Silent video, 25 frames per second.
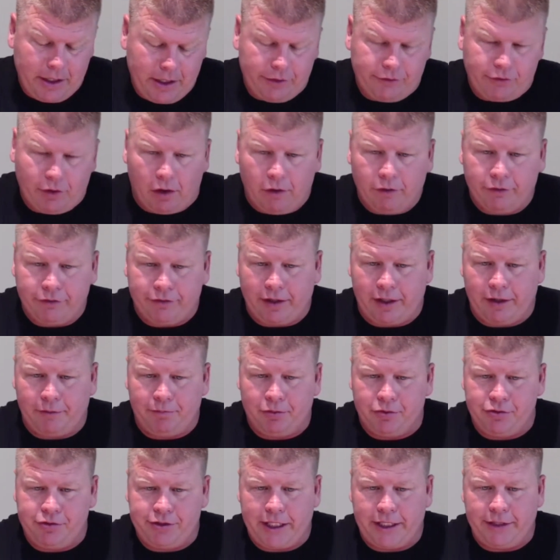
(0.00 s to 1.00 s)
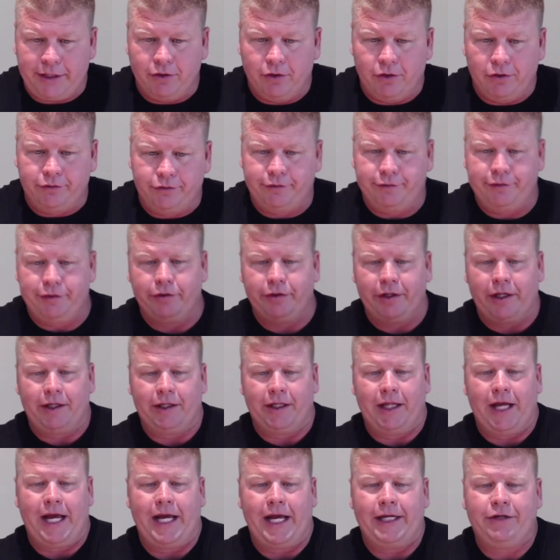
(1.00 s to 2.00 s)
As always, I appreciate those of you that
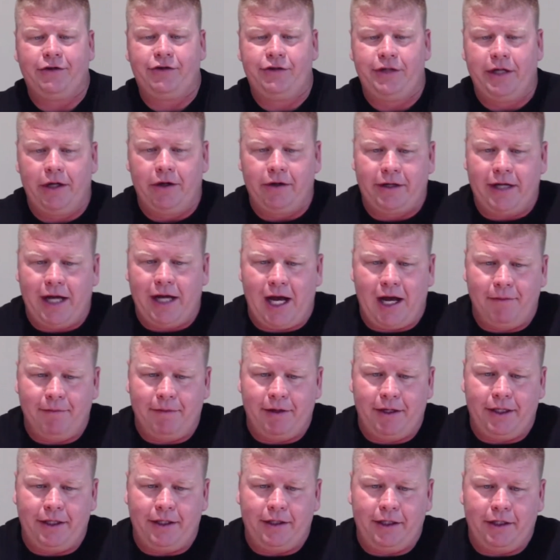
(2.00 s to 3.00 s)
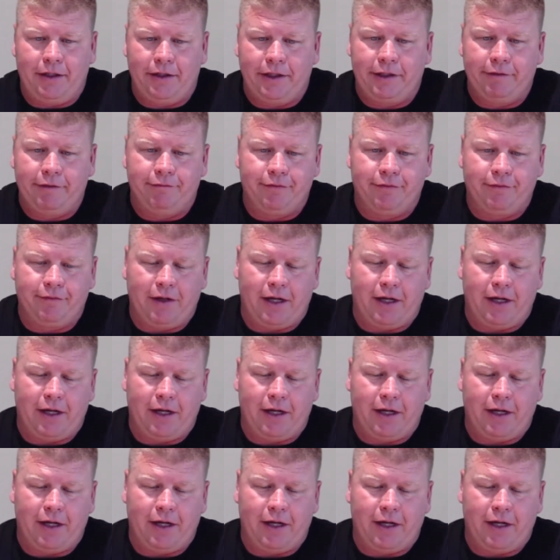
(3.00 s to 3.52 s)
like, share, comment, leave